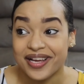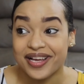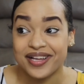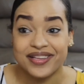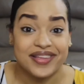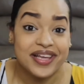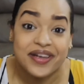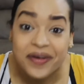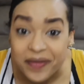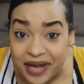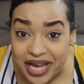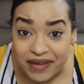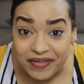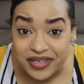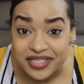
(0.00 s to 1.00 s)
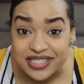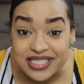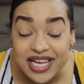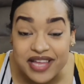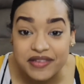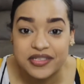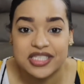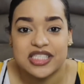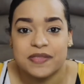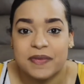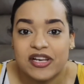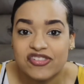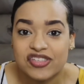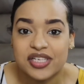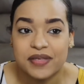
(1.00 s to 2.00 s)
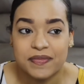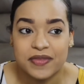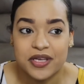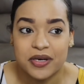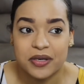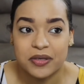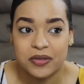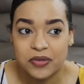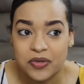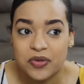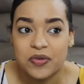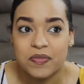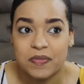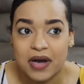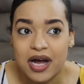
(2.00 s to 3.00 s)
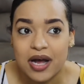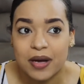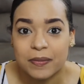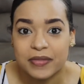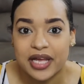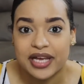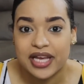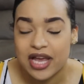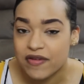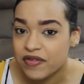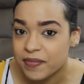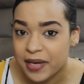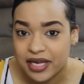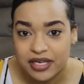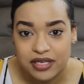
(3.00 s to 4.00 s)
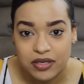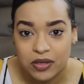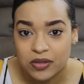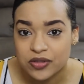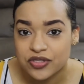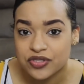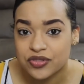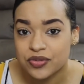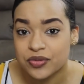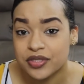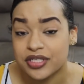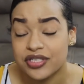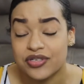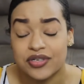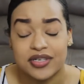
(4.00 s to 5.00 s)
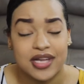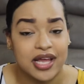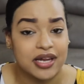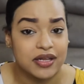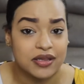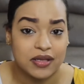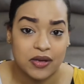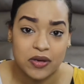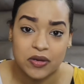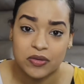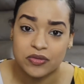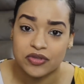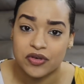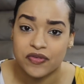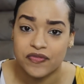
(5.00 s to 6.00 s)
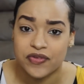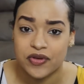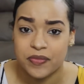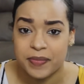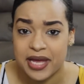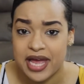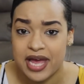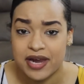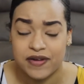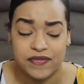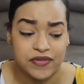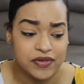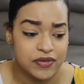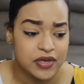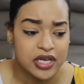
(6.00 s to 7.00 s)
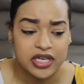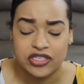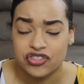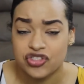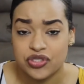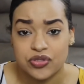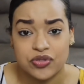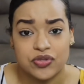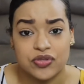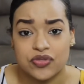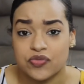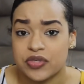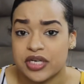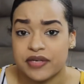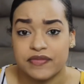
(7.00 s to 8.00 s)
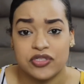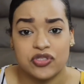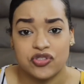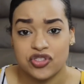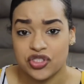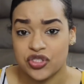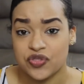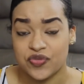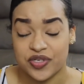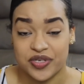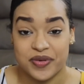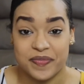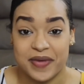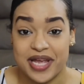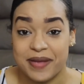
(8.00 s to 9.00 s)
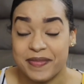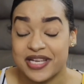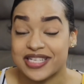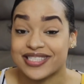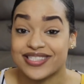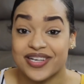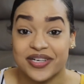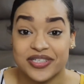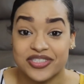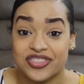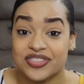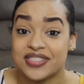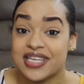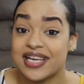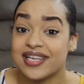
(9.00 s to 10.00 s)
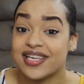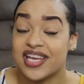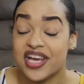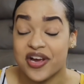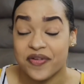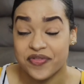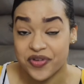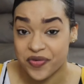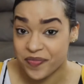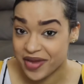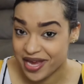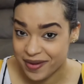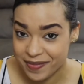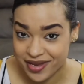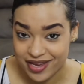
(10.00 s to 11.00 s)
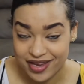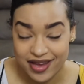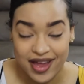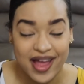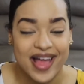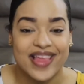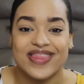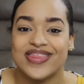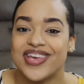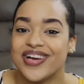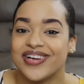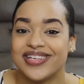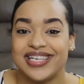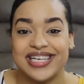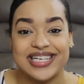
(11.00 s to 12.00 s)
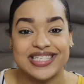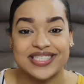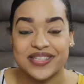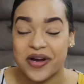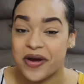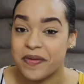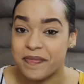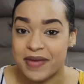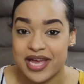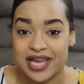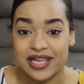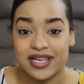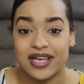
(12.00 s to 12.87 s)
they don't have it all together, especially if they're a new mom. Like, everybody goes through it. You're not alone. Don't feel bad if you choose whatever you choose for your baby. As long as you're taking care of your baby, their needs are met,